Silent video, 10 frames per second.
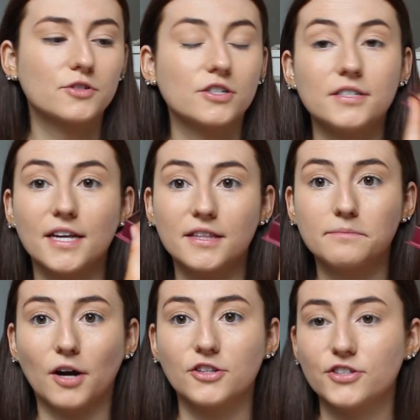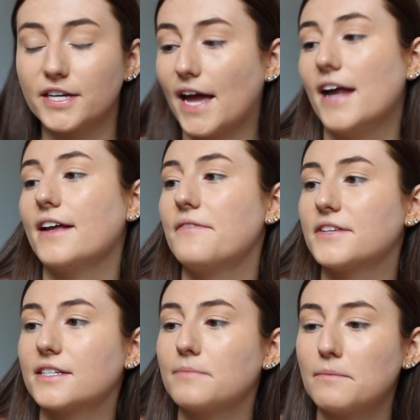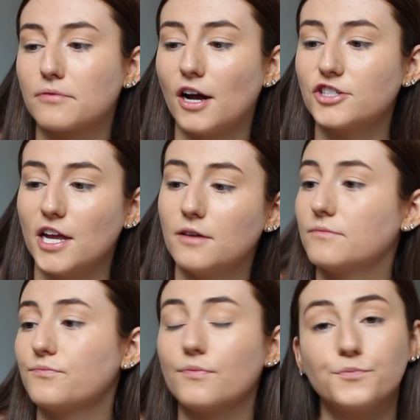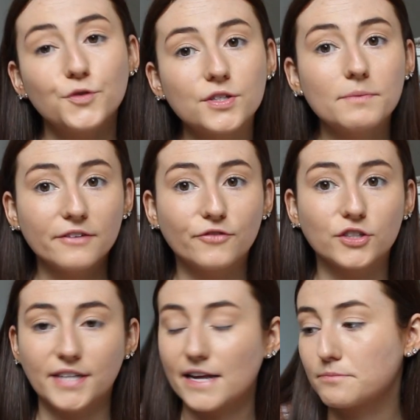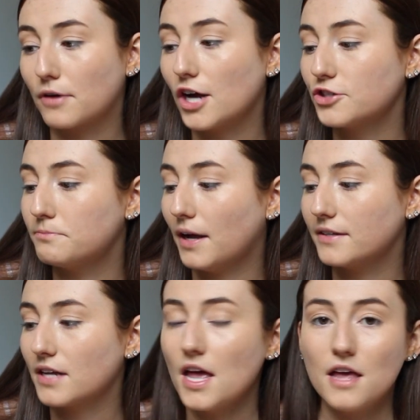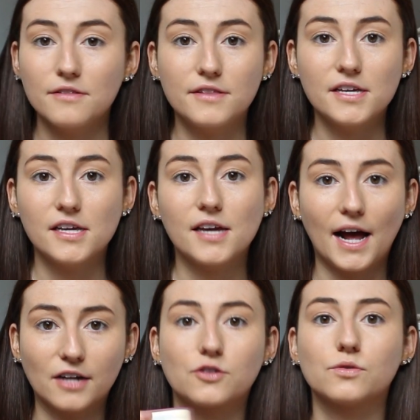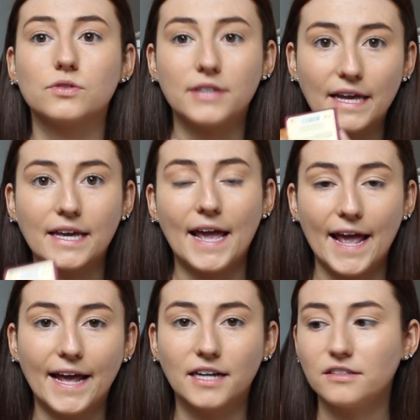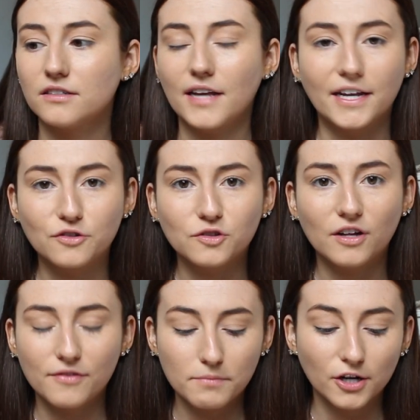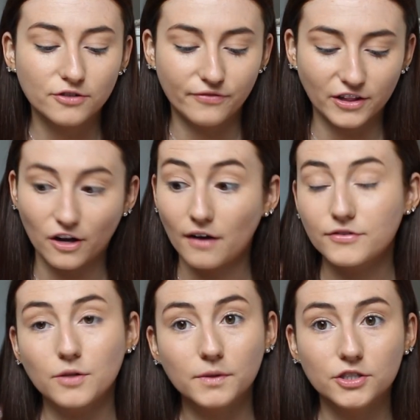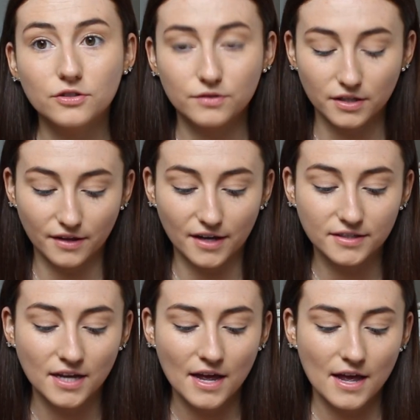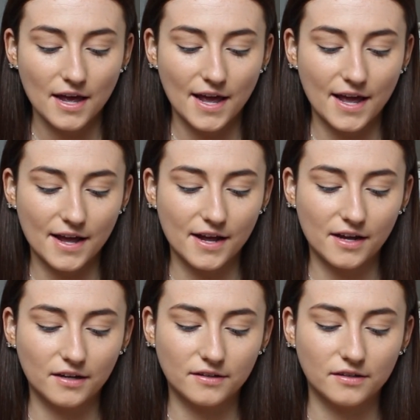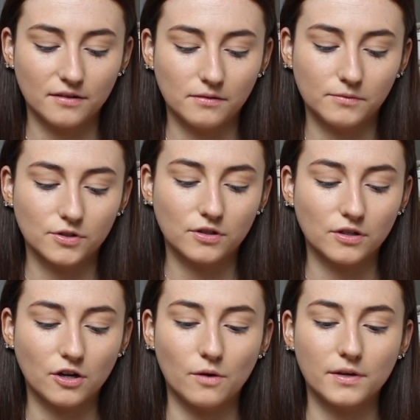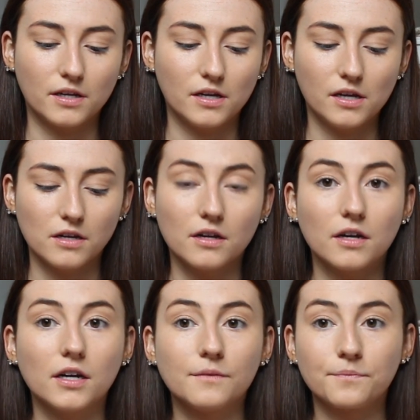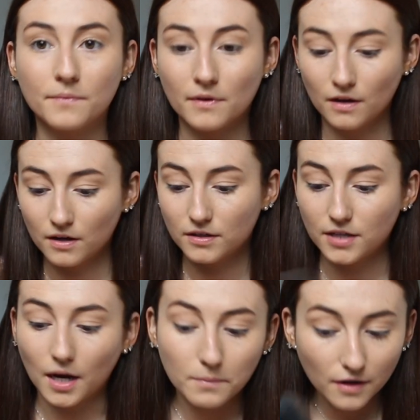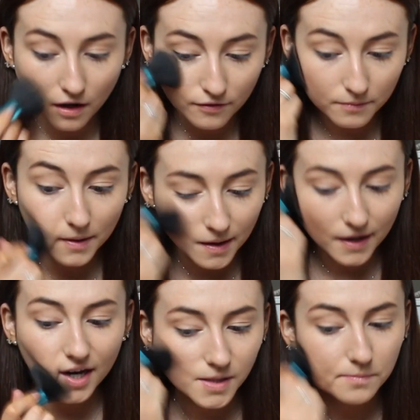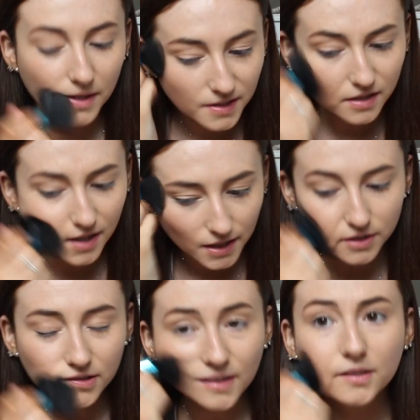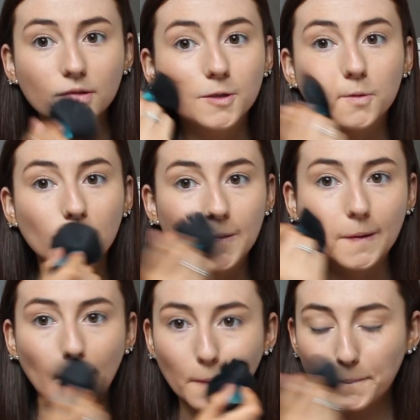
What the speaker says: just gonna take the bronzer again, and this is my brush. It used to be a full-size brush, but the actual like handle of the brush fell off, so we're just using this, and I'm just gonna go in here, tap it off a bit, and basically I just kind of use this like